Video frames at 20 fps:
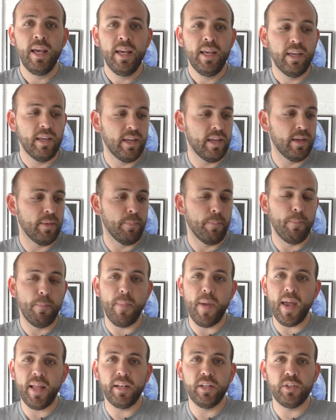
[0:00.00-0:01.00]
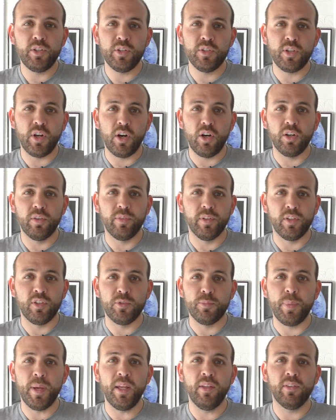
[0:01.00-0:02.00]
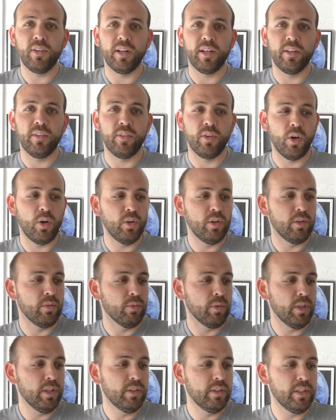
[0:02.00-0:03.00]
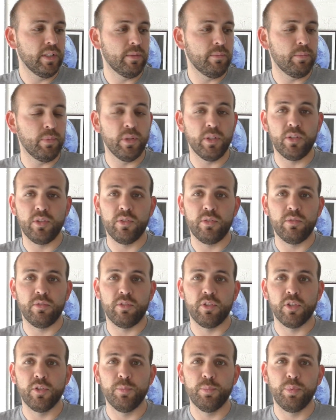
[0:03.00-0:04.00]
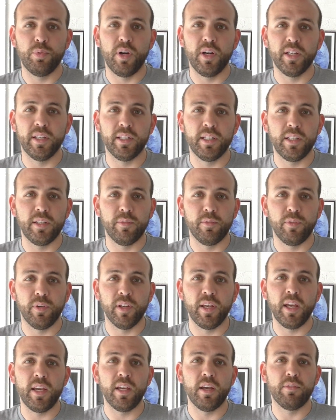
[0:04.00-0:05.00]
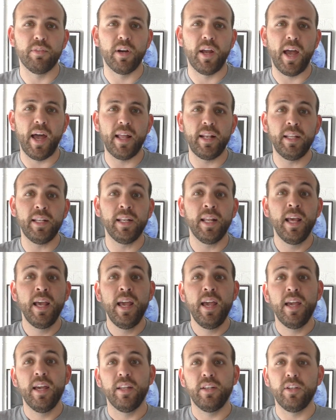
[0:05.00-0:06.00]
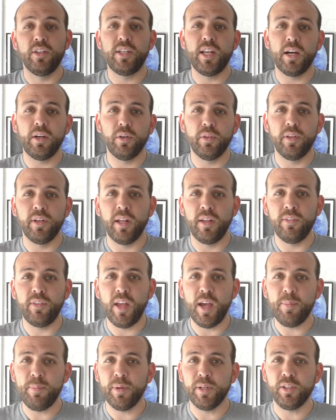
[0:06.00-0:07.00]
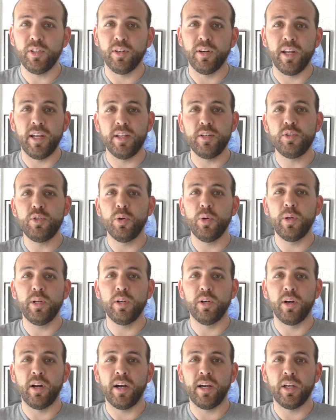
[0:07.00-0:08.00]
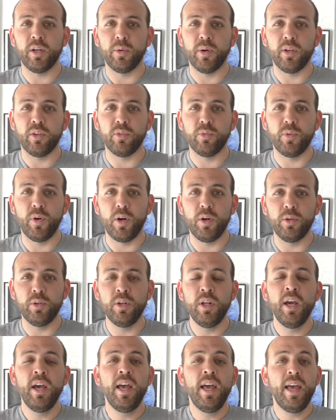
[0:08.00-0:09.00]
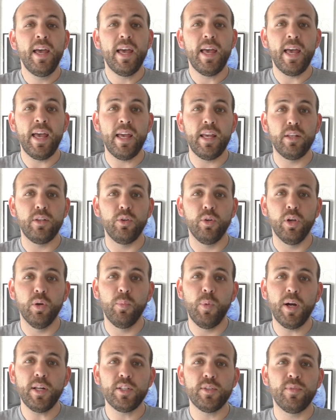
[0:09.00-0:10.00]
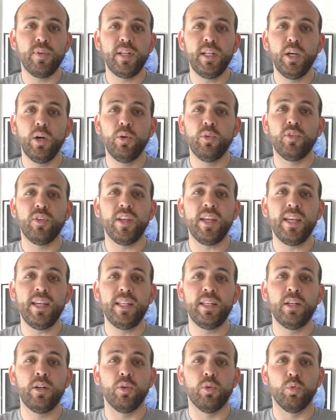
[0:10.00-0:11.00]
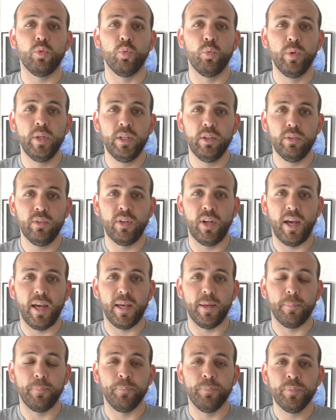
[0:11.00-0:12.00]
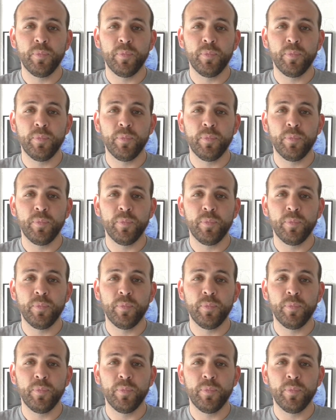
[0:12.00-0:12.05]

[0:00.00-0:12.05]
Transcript: It manages all of its space on its own, and really, you just plug it in and forget you ever had it. And you download the nice app on your Android or iOS phone, and you can watch videos in real time.